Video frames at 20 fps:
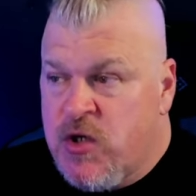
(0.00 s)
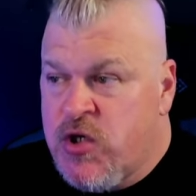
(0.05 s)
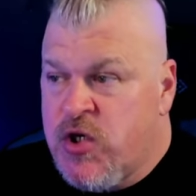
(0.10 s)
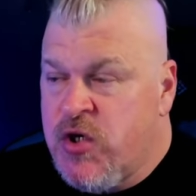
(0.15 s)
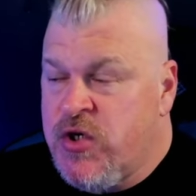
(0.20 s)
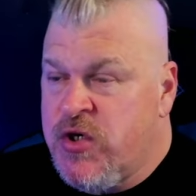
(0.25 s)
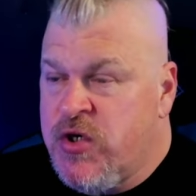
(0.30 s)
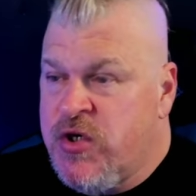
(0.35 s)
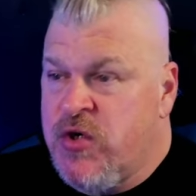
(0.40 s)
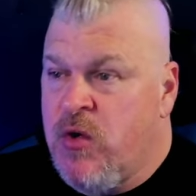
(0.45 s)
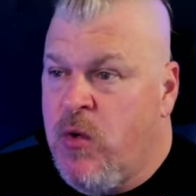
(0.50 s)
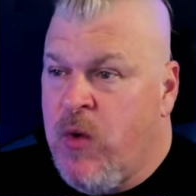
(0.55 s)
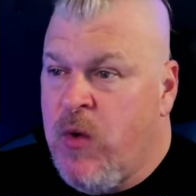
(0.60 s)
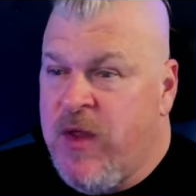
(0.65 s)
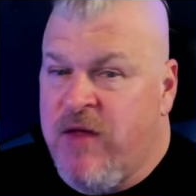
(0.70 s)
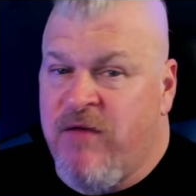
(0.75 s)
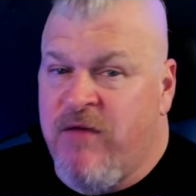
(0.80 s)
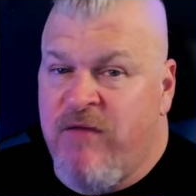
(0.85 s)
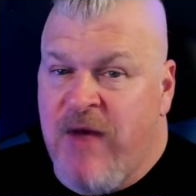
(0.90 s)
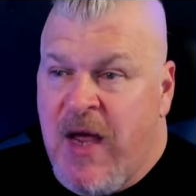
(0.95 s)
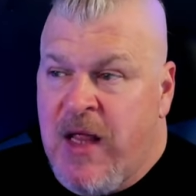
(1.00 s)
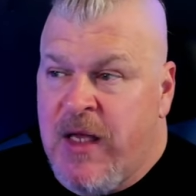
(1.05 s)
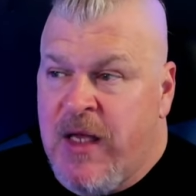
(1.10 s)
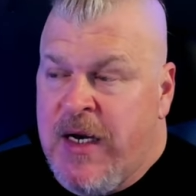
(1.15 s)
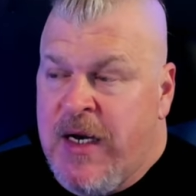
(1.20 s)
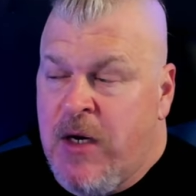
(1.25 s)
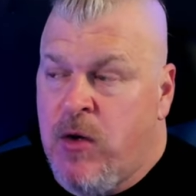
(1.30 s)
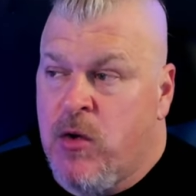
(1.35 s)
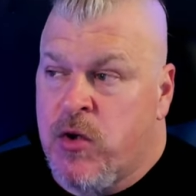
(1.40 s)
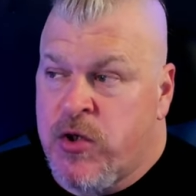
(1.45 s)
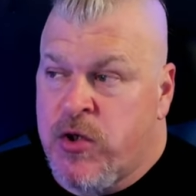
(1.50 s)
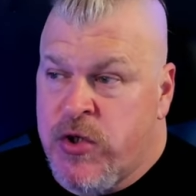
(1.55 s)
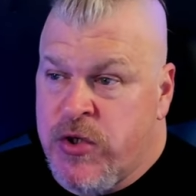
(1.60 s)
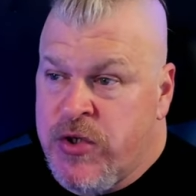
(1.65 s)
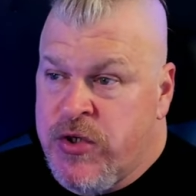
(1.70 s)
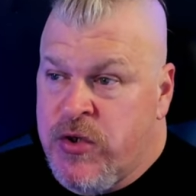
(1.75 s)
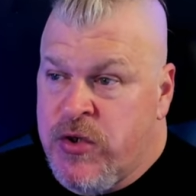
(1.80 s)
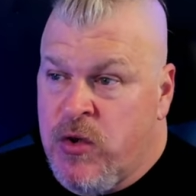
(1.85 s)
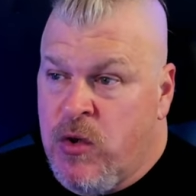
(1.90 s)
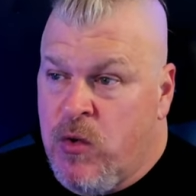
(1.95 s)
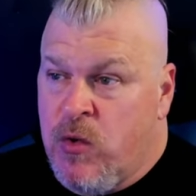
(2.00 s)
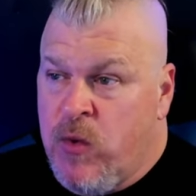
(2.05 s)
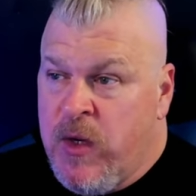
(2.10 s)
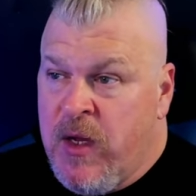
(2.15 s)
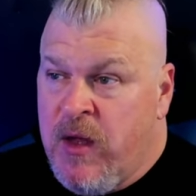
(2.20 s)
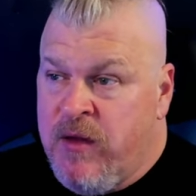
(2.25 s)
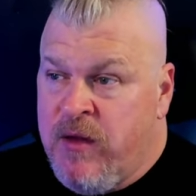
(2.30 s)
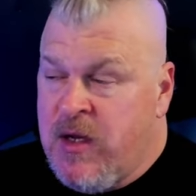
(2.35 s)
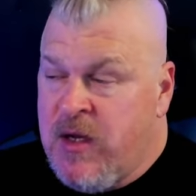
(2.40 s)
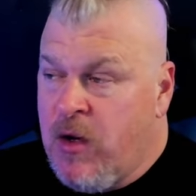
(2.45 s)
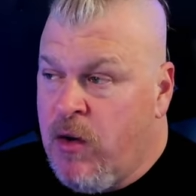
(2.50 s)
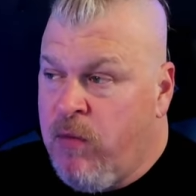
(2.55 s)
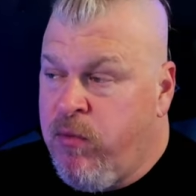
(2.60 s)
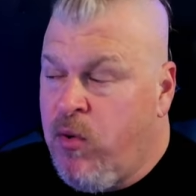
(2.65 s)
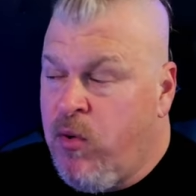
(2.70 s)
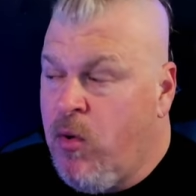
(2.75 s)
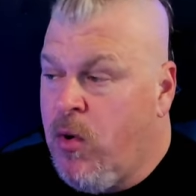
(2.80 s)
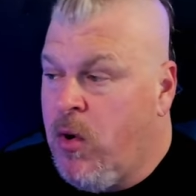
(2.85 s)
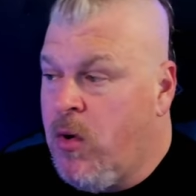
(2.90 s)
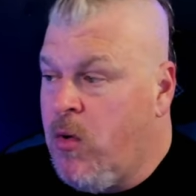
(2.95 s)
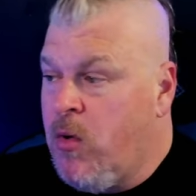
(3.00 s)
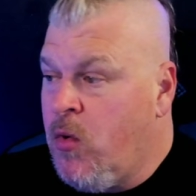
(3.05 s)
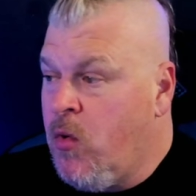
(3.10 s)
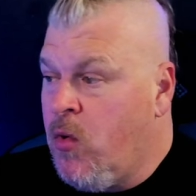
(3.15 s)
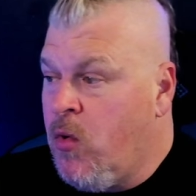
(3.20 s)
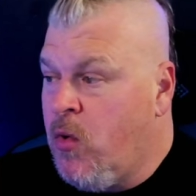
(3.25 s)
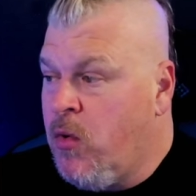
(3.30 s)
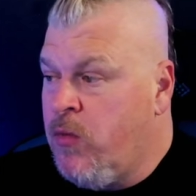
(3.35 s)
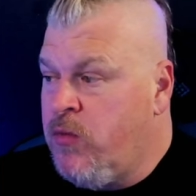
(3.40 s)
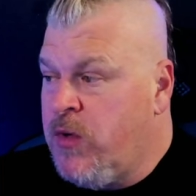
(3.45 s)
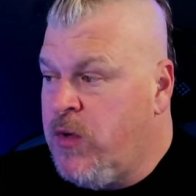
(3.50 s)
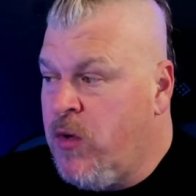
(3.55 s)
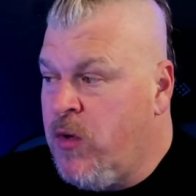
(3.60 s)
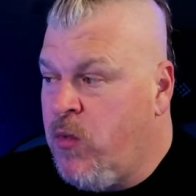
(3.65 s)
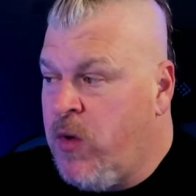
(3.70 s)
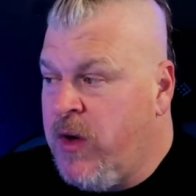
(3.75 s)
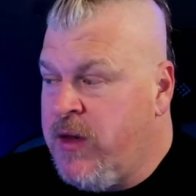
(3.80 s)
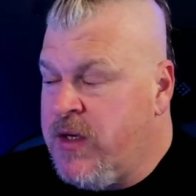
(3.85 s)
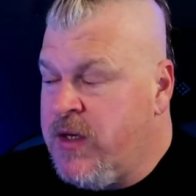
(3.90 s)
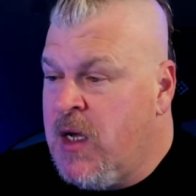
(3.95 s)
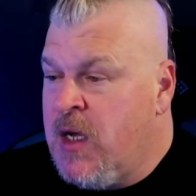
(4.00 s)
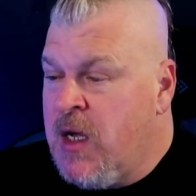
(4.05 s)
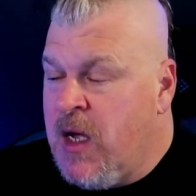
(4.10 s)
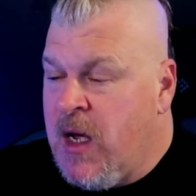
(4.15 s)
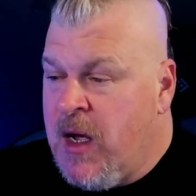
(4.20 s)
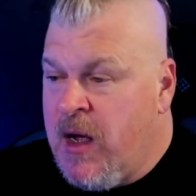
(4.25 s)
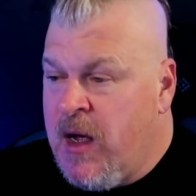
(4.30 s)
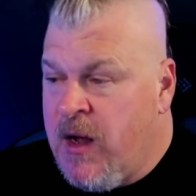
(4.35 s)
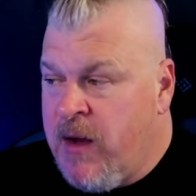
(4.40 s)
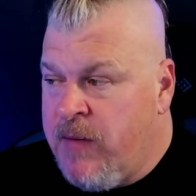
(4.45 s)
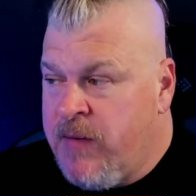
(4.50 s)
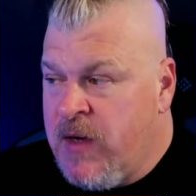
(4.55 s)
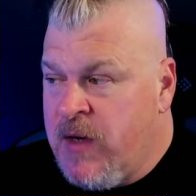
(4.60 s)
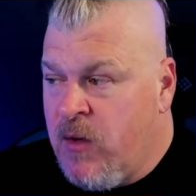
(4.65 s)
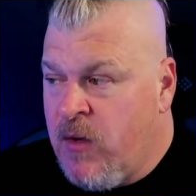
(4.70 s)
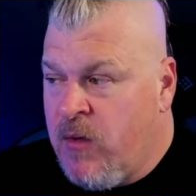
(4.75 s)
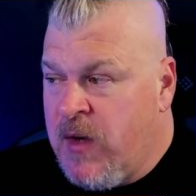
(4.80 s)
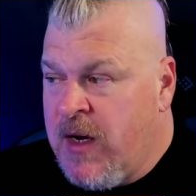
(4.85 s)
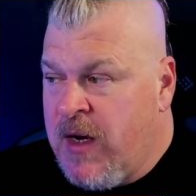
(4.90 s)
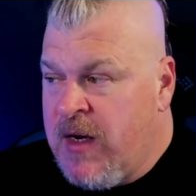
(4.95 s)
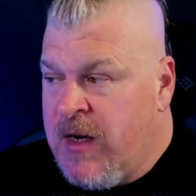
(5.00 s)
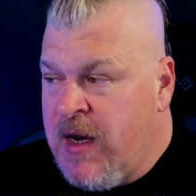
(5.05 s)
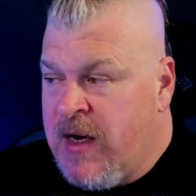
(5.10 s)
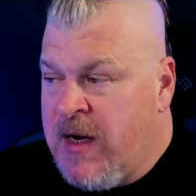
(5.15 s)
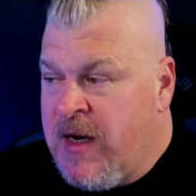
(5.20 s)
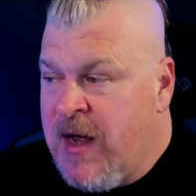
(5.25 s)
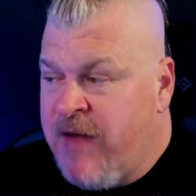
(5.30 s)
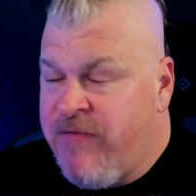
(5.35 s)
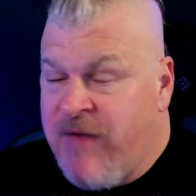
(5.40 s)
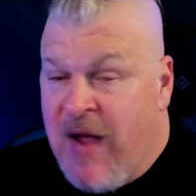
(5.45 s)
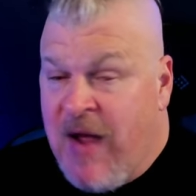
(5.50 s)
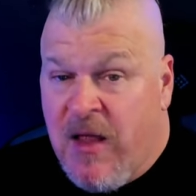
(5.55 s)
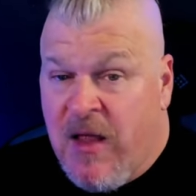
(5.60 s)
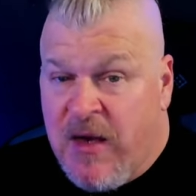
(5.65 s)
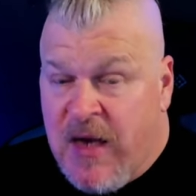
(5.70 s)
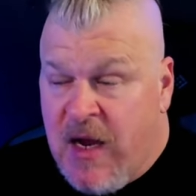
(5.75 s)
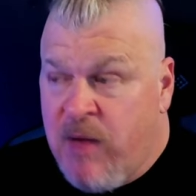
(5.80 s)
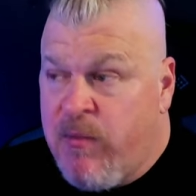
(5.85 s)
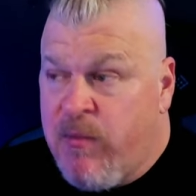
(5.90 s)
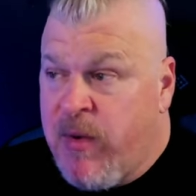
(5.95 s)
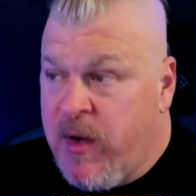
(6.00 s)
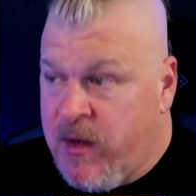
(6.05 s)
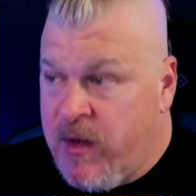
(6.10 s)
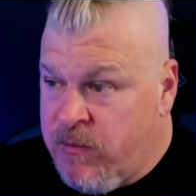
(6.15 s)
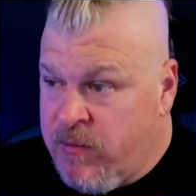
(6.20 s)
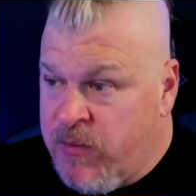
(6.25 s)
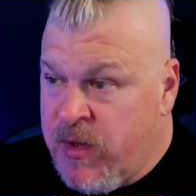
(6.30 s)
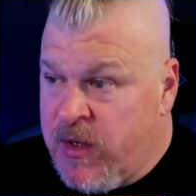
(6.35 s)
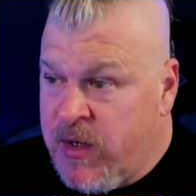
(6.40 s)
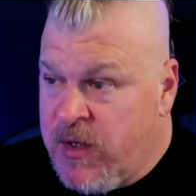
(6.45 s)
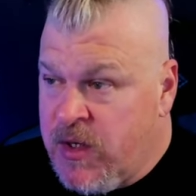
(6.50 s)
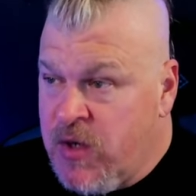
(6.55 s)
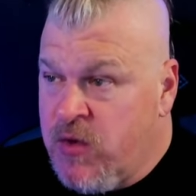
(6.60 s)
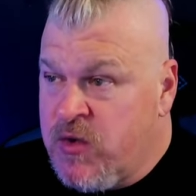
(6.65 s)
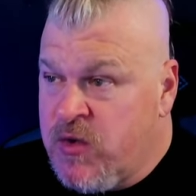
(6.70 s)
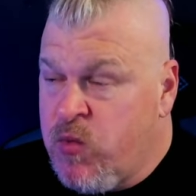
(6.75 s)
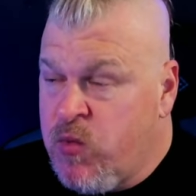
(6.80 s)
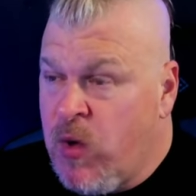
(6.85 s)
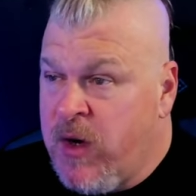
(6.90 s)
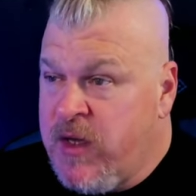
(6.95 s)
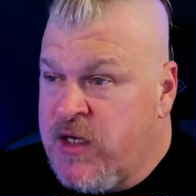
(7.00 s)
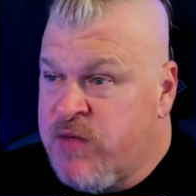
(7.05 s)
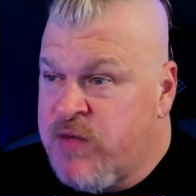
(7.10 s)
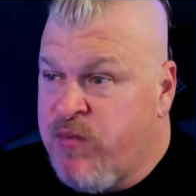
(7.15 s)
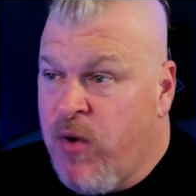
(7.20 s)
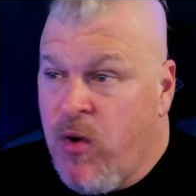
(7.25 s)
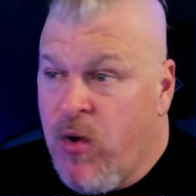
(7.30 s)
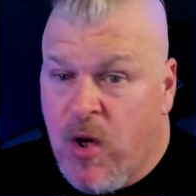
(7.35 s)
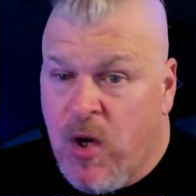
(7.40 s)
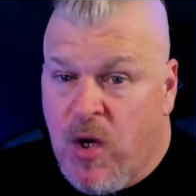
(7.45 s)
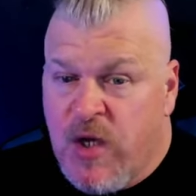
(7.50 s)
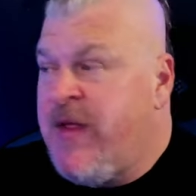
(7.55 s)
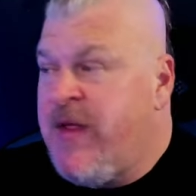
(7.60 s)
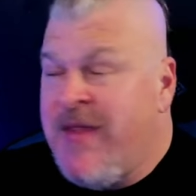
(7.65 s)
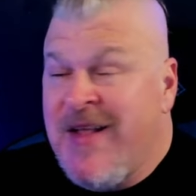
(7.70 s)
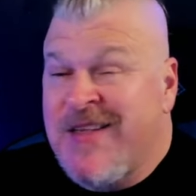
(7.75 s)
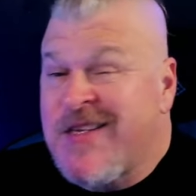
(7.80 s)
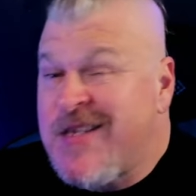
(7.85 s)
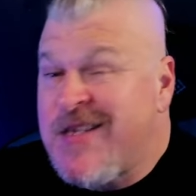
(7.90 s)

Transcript: Should you do it with a validator, or should you do it with Terraport, or, you know, one of these, uh, you know, and, and not validate, but but use one of these protocols?